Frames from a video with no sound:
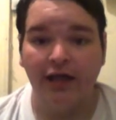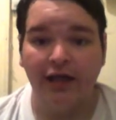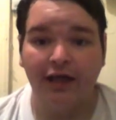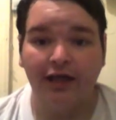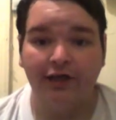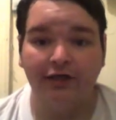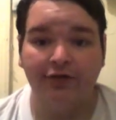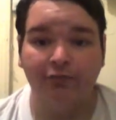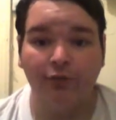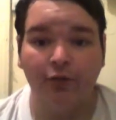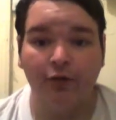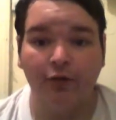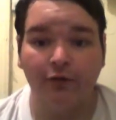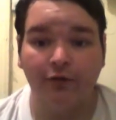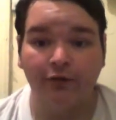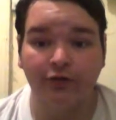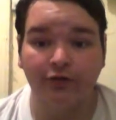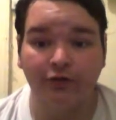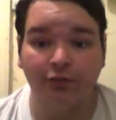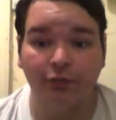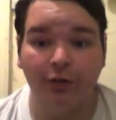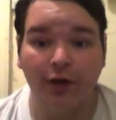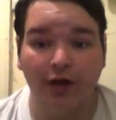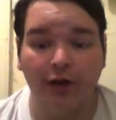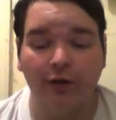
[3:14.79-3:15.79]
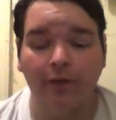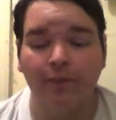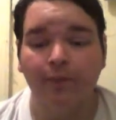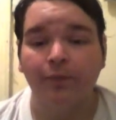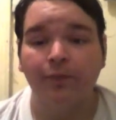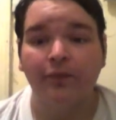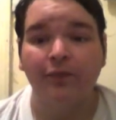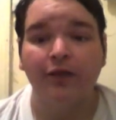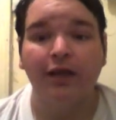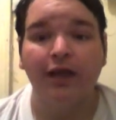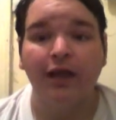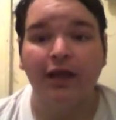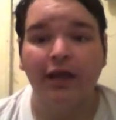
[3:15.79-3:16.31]
his as well.
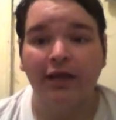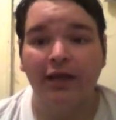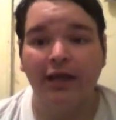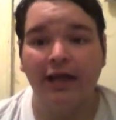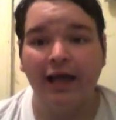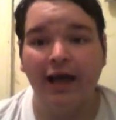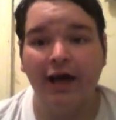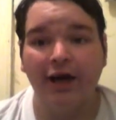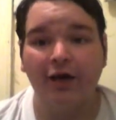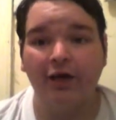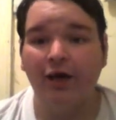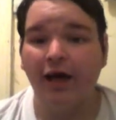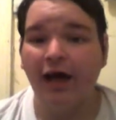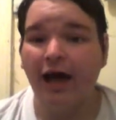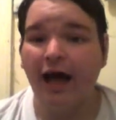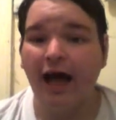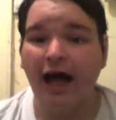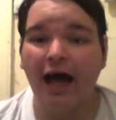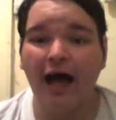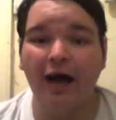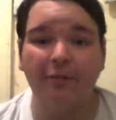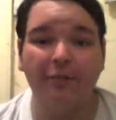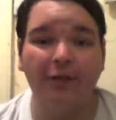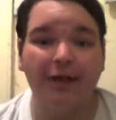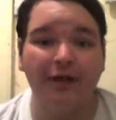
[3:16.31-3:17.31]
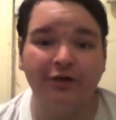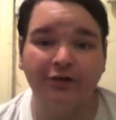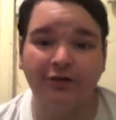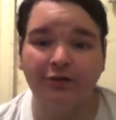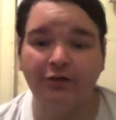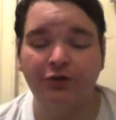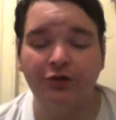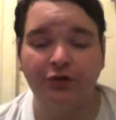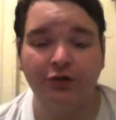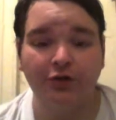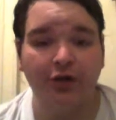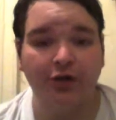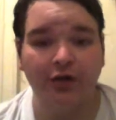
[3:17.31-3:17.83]
Now, I'm not too
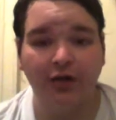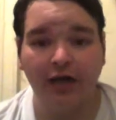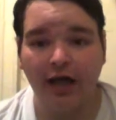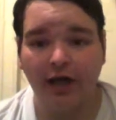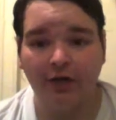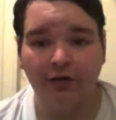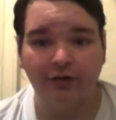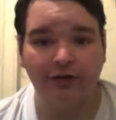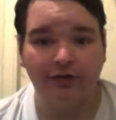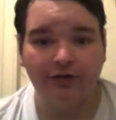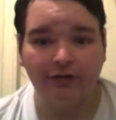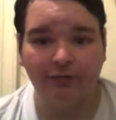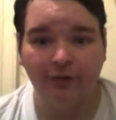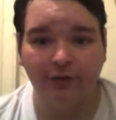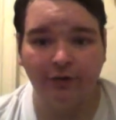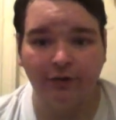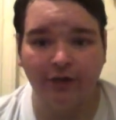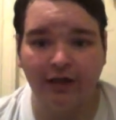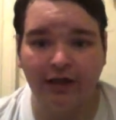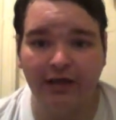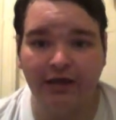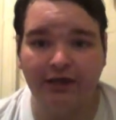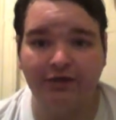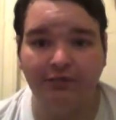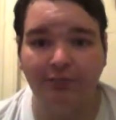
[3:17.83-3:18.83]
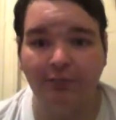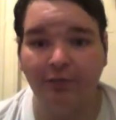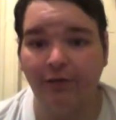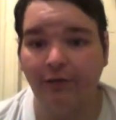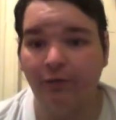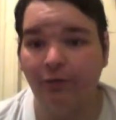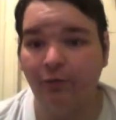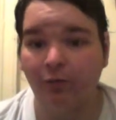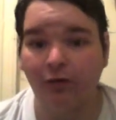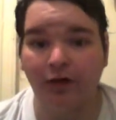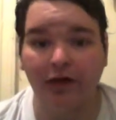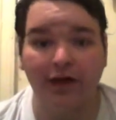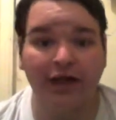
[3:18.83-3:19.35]
sure on how this movie is, but
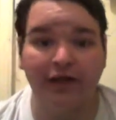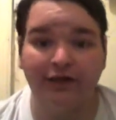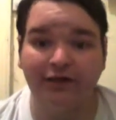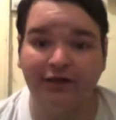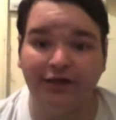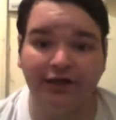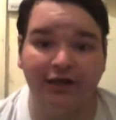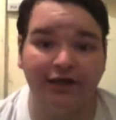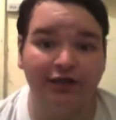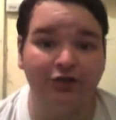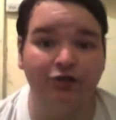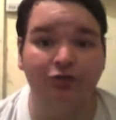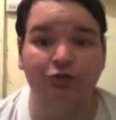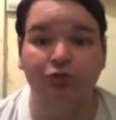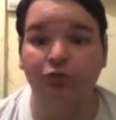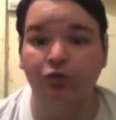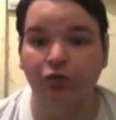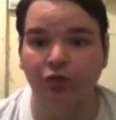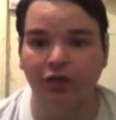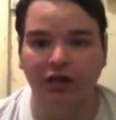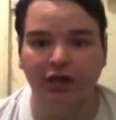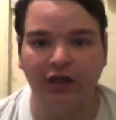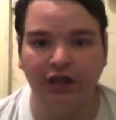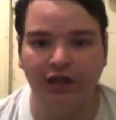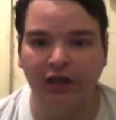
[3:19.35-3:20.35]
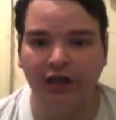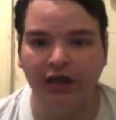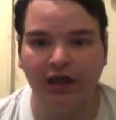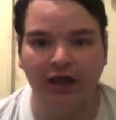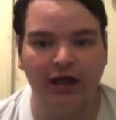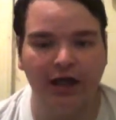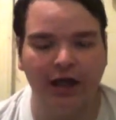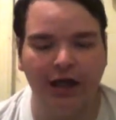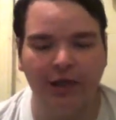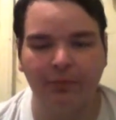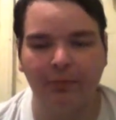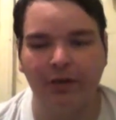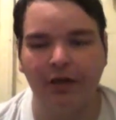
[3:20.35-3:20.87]
from what I see, it's really good.
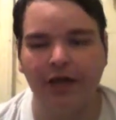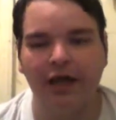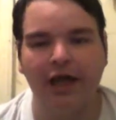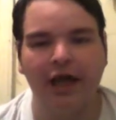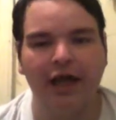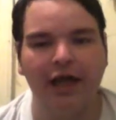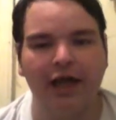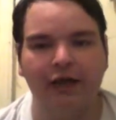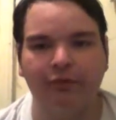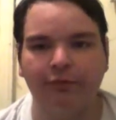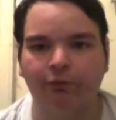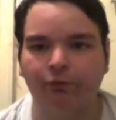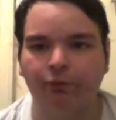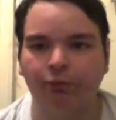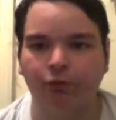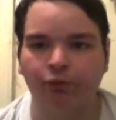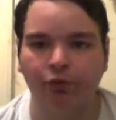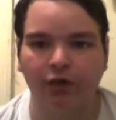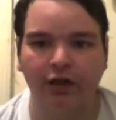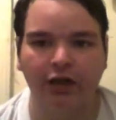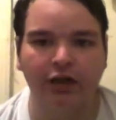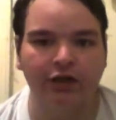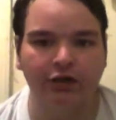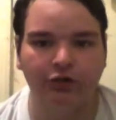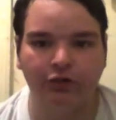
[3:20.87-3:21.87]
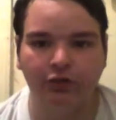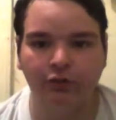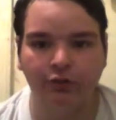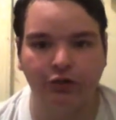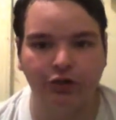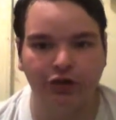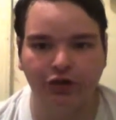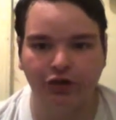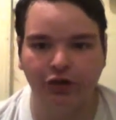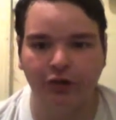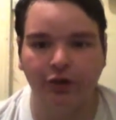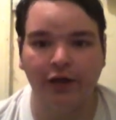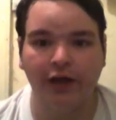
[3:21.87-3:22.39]
I mean, I really do
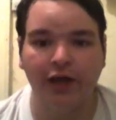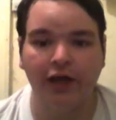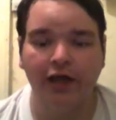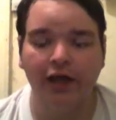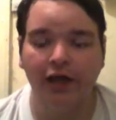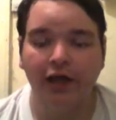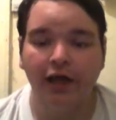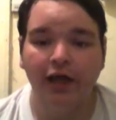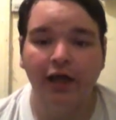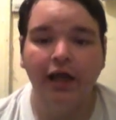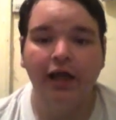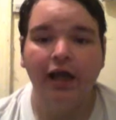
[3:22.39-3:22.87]
enjoy it.